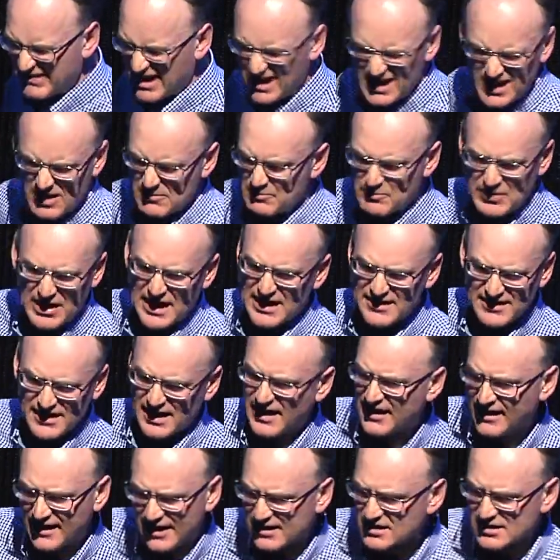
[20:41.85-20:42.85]
I don't buy
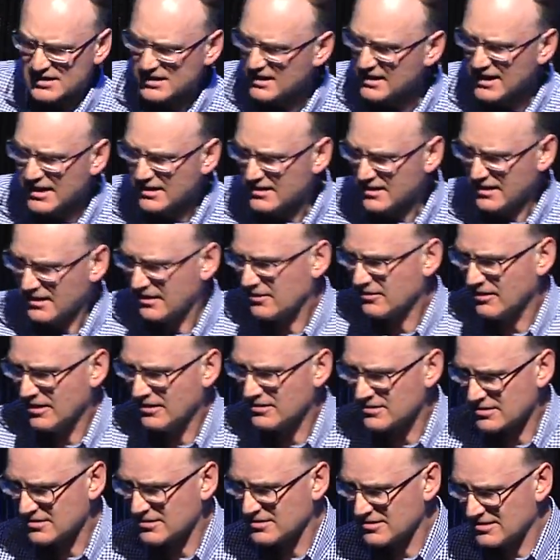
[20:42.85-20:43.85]
that, actually. I think, you know,
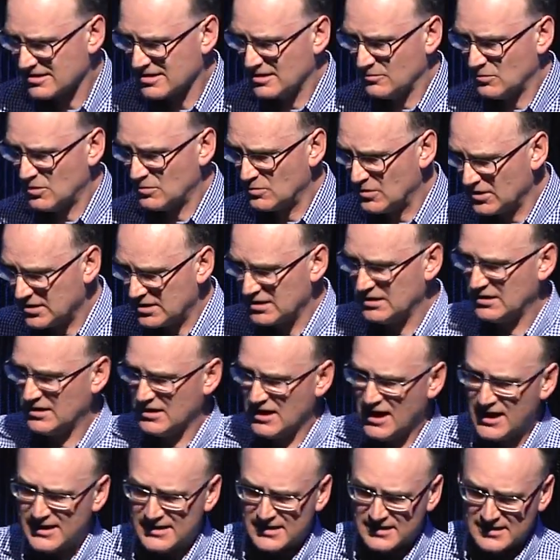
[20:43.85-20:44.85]
just because someone wanted an
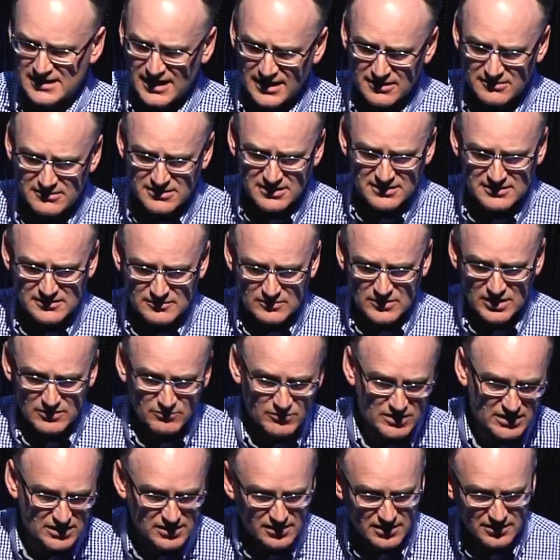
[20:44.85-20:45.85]
eider down doesn't mean
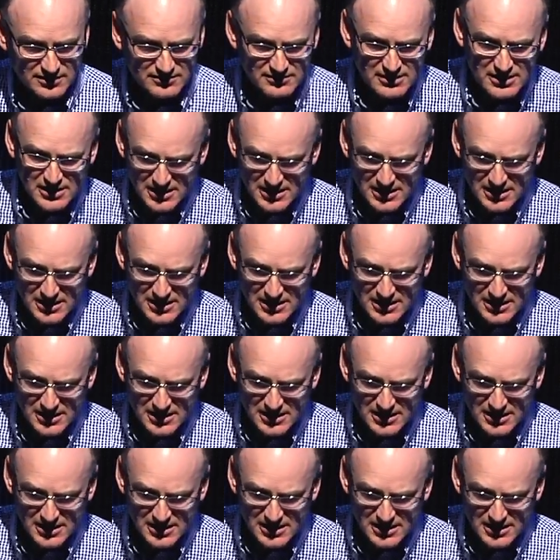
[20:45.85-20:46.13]
we can't